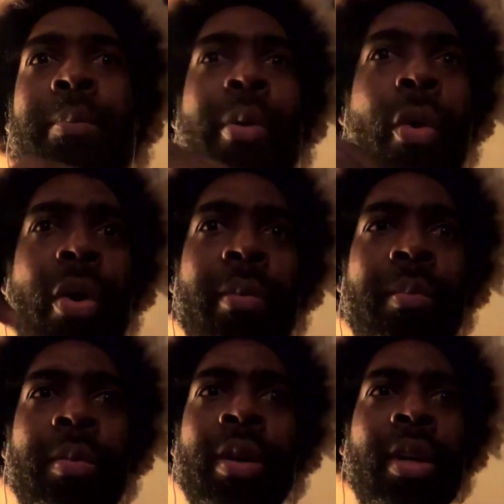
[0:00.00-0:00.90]

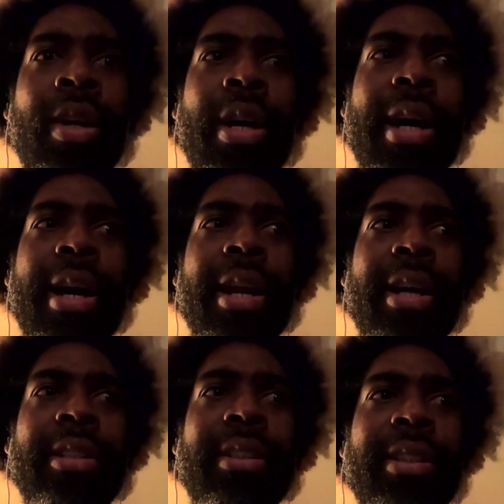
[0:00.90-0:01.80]
born and
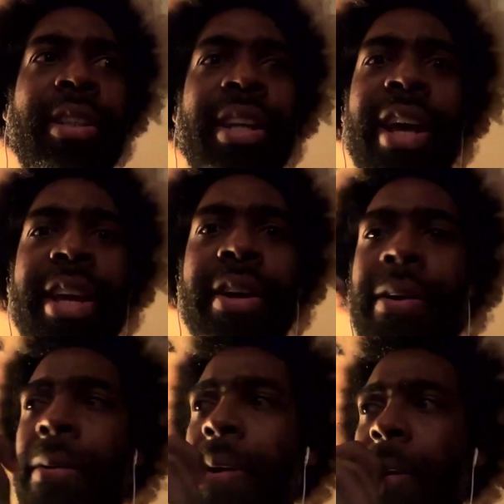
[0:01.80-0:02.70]
as a
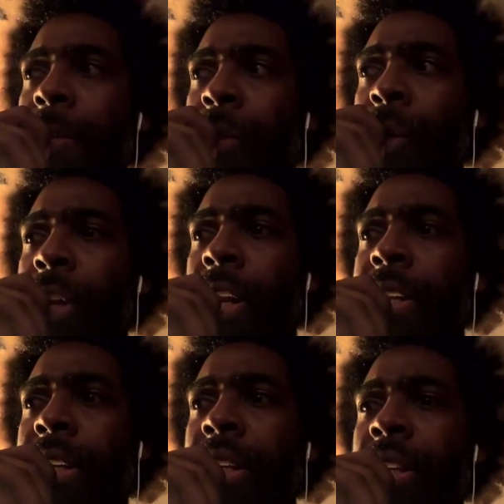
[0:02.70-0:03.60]
teenager,
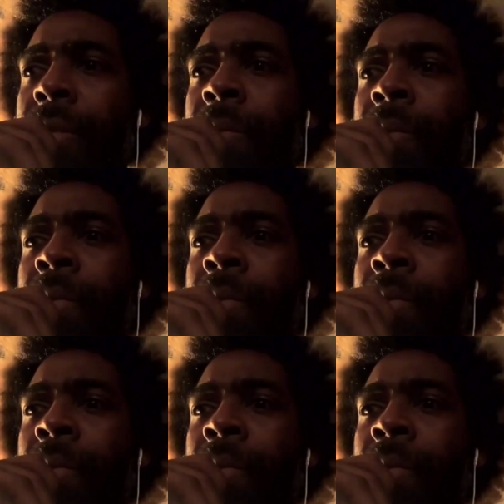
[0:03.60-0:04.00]
totally